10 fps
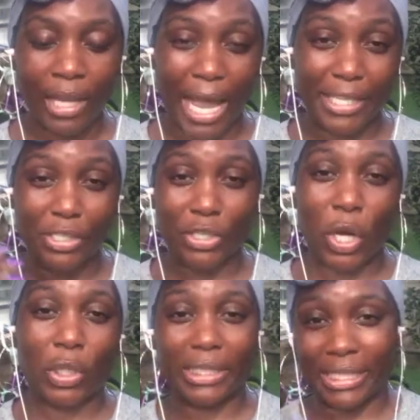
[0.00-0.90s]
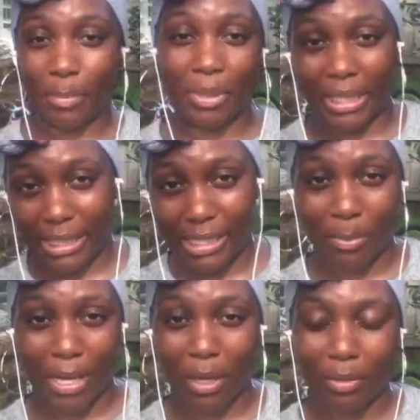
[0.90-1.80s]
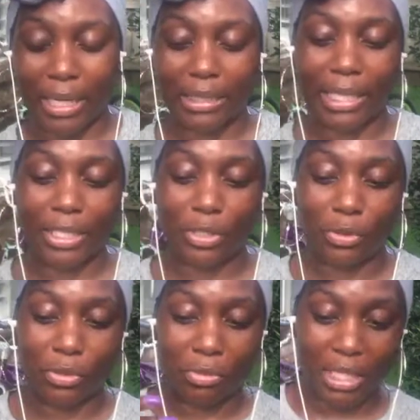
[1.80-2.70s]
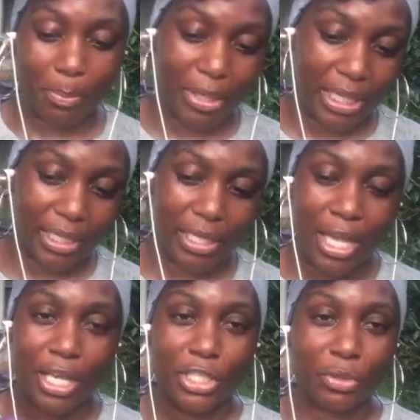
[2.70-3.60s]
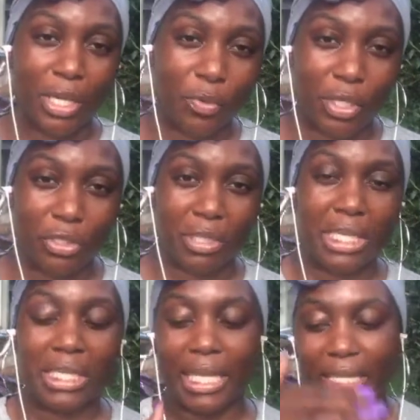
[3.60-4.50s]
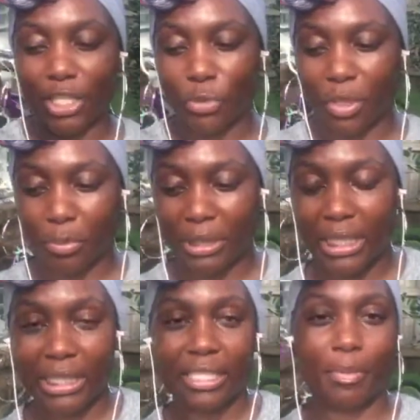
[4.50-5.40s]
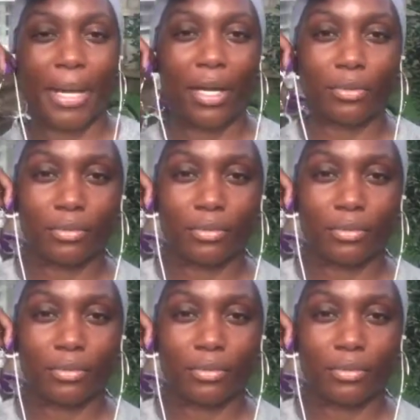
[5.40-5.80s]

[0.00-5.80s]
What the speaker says: I used to call it dip in and dip out, right? Like you dip in, you get what you need, and then you completely dip out.